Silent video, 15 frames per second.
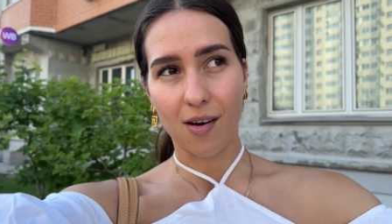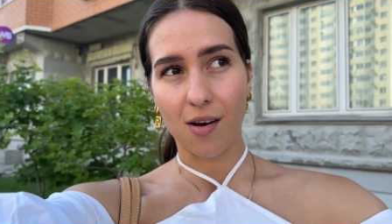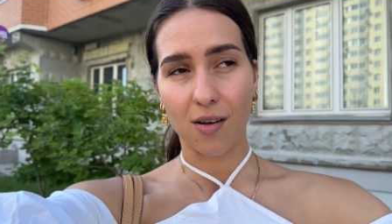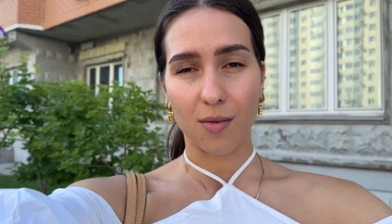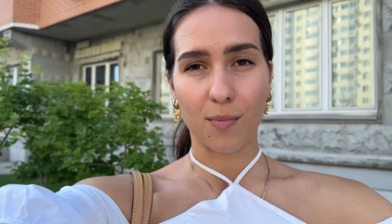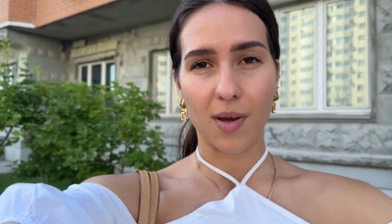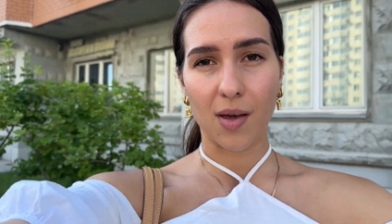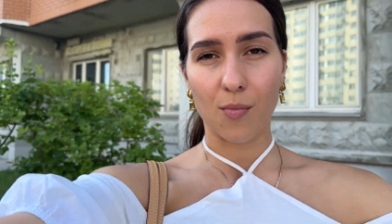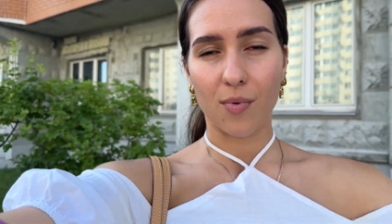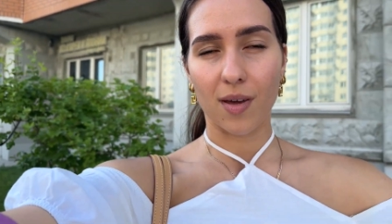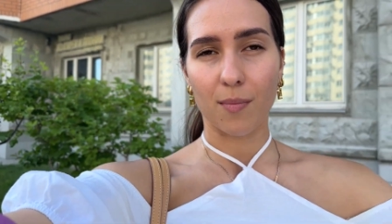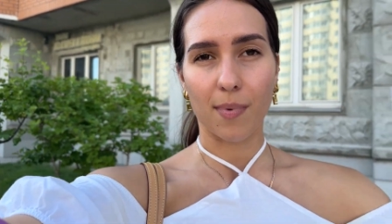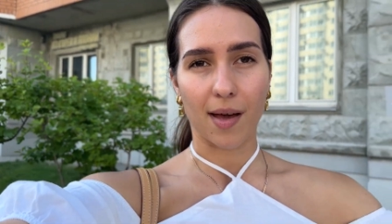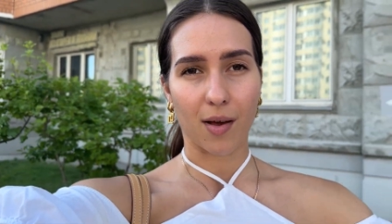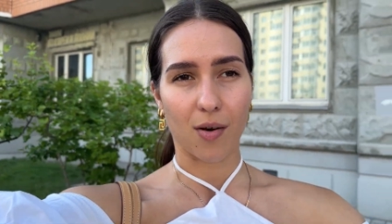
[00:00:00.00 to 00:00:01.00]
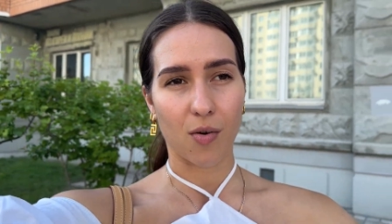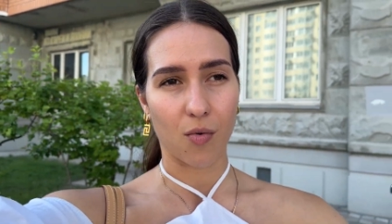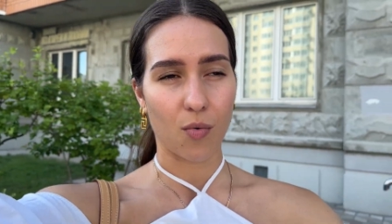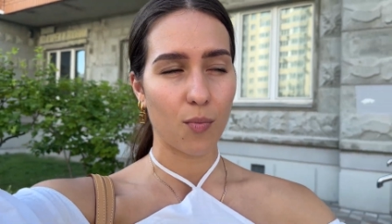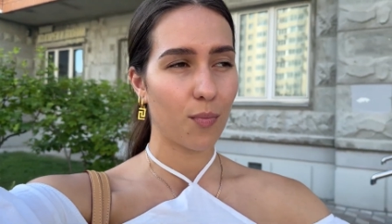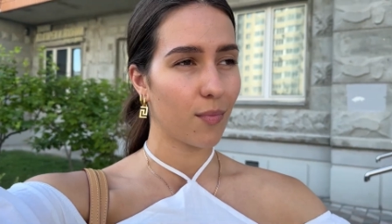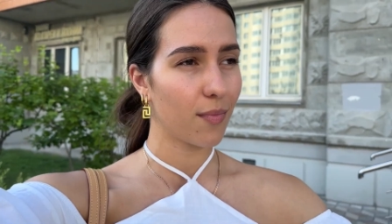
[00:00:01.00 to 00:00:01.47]
on my way back
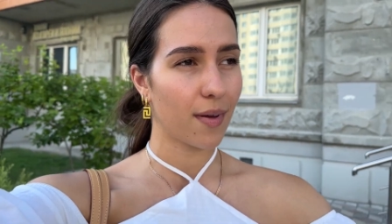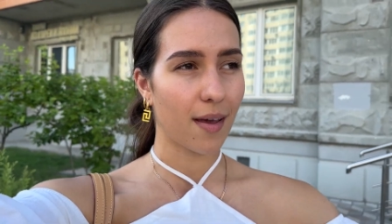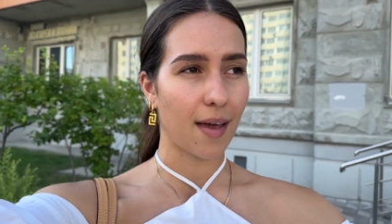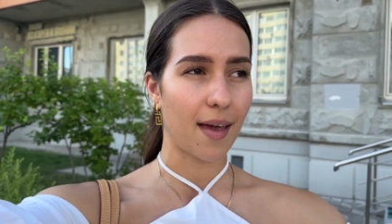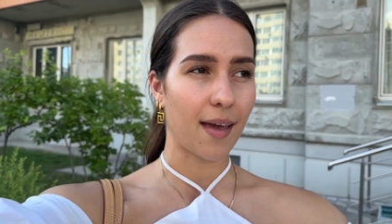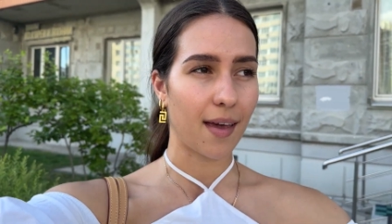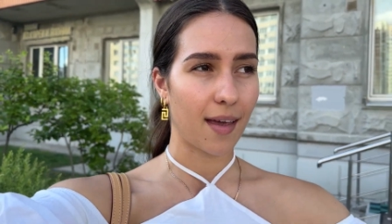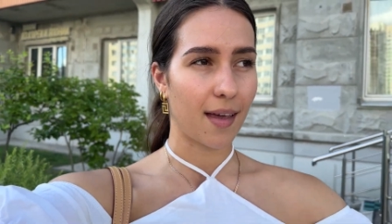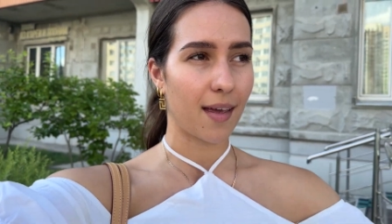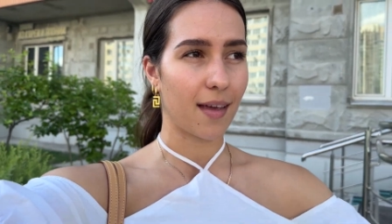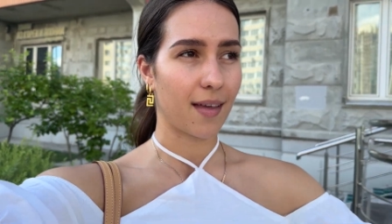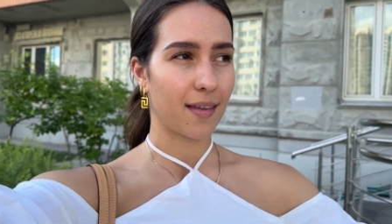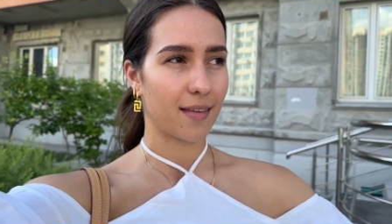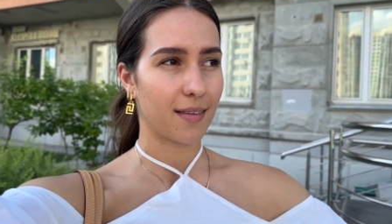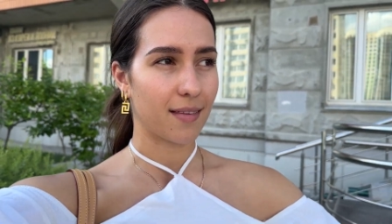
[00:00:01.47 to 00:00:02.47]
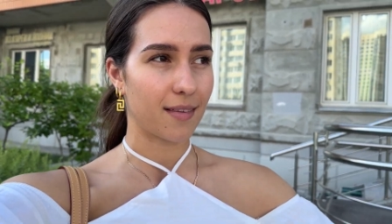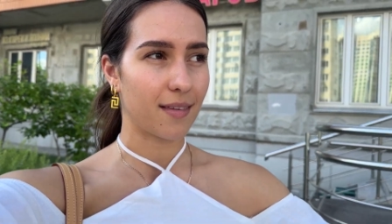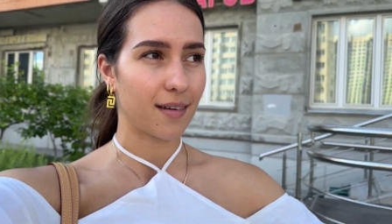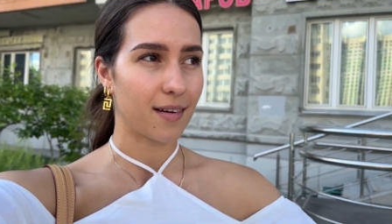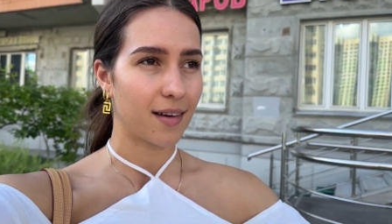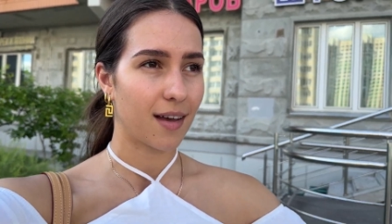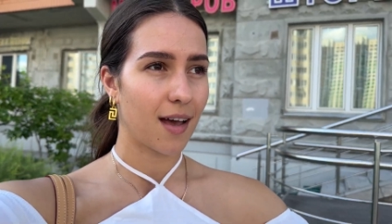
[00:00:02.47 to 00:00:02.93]
home and
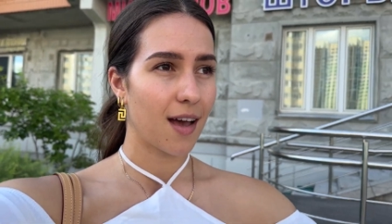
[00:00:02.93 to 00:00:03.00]
uh,